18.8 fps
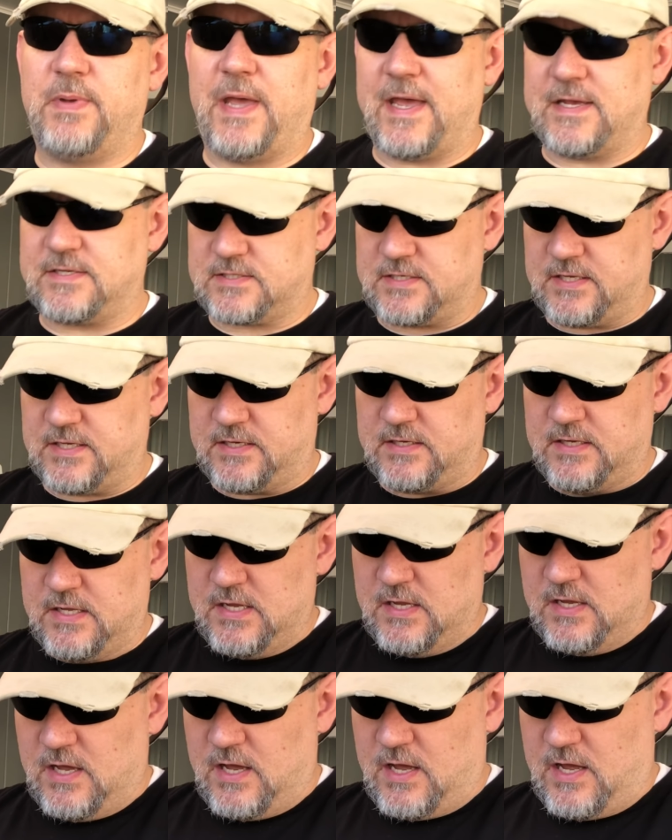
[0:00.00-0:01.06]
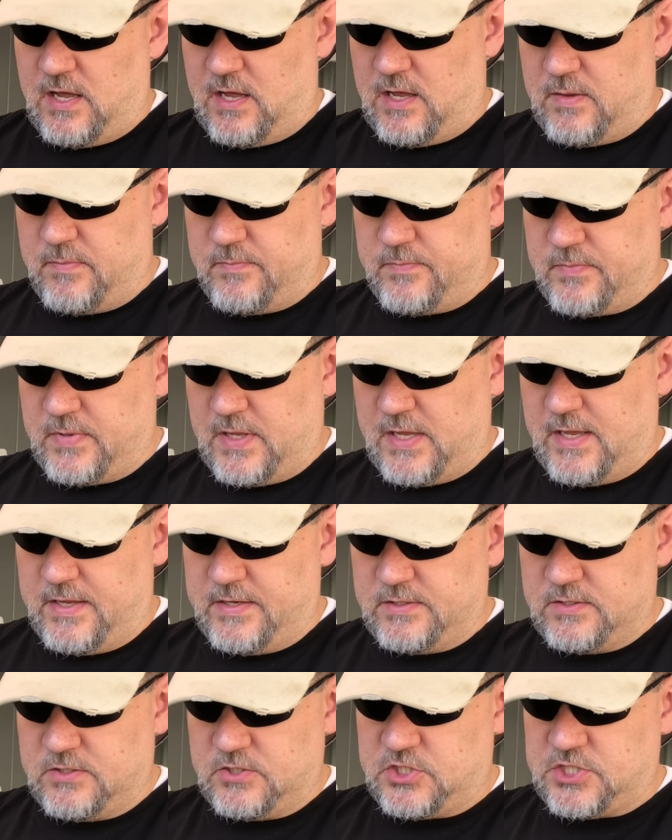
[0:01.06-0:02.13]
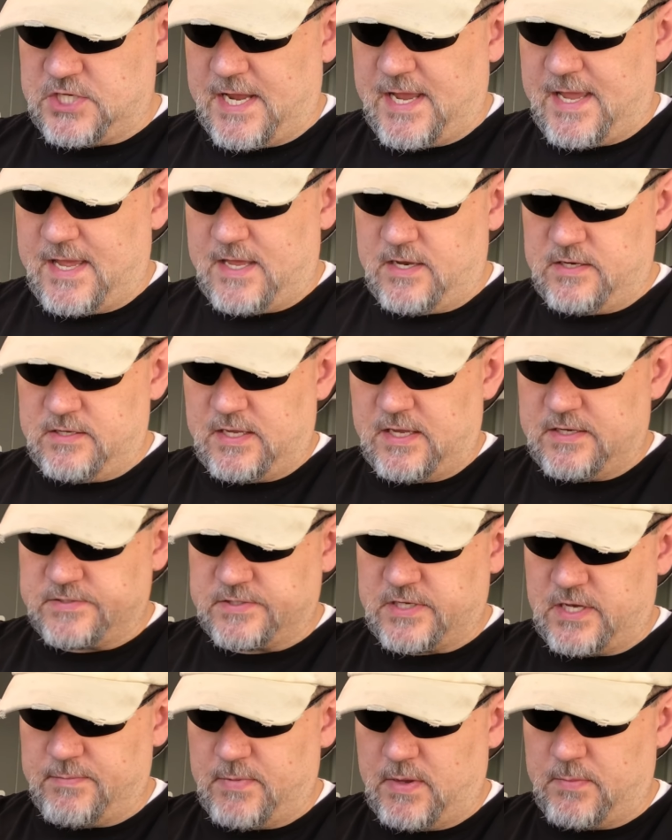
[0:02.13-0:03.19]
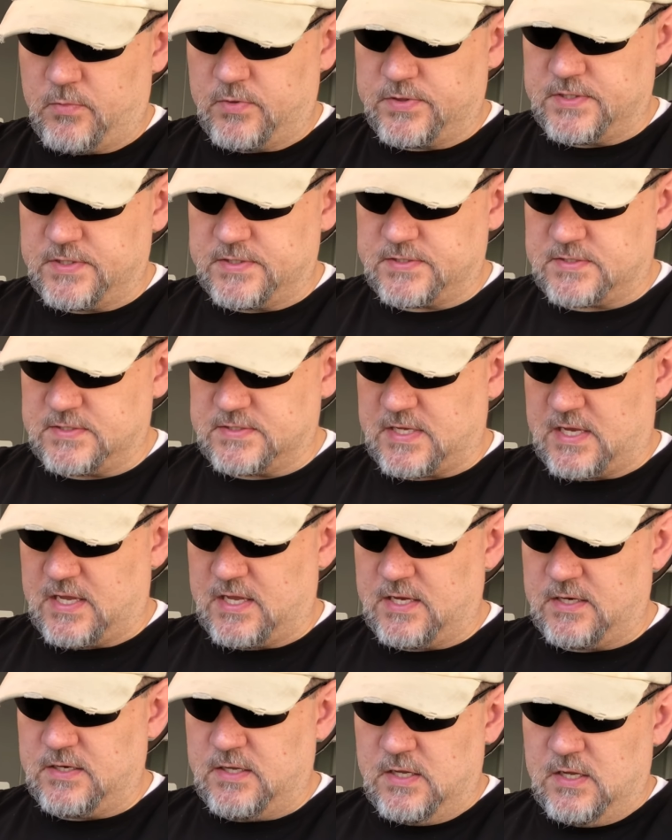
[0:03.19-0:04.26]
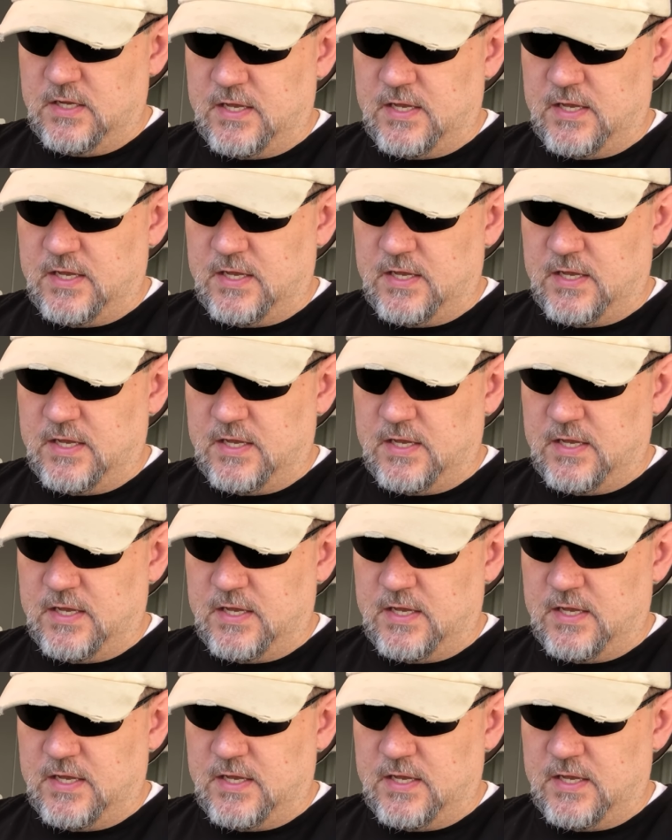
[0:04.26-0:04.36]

Basket. And Chad has come up with this design,